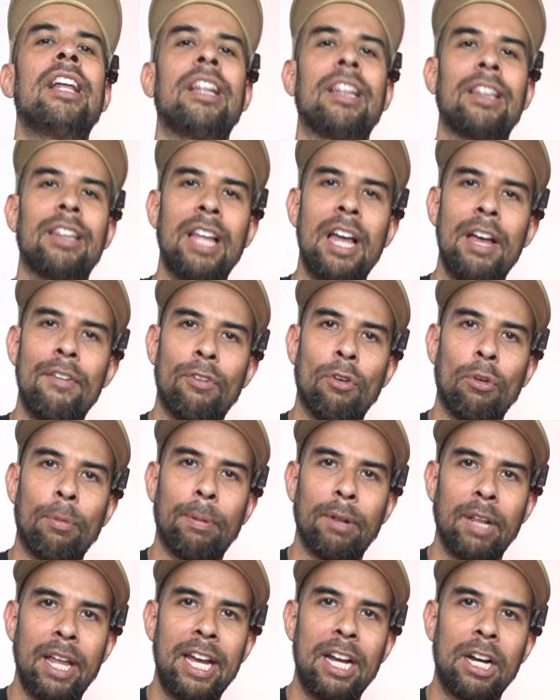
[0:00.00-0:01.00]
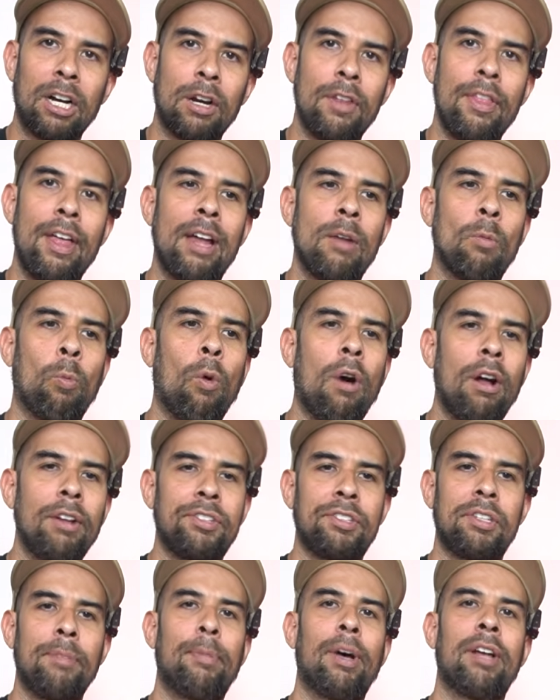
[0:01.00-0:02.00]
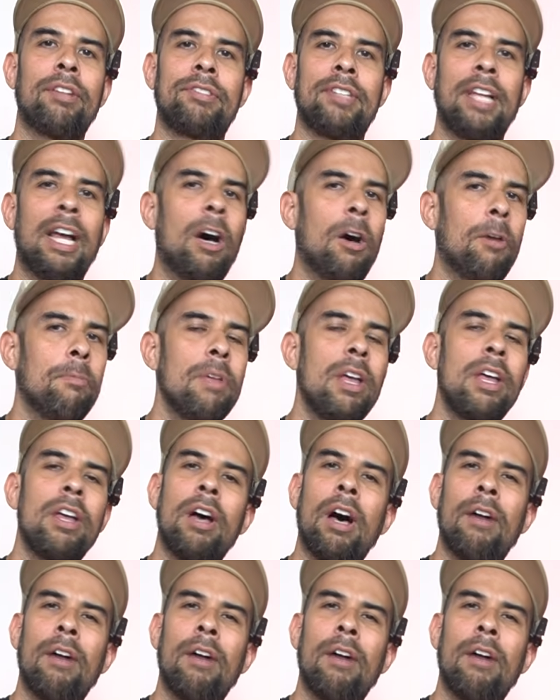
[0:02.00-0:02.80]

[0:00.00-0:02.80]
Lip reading: level player that wants to bust out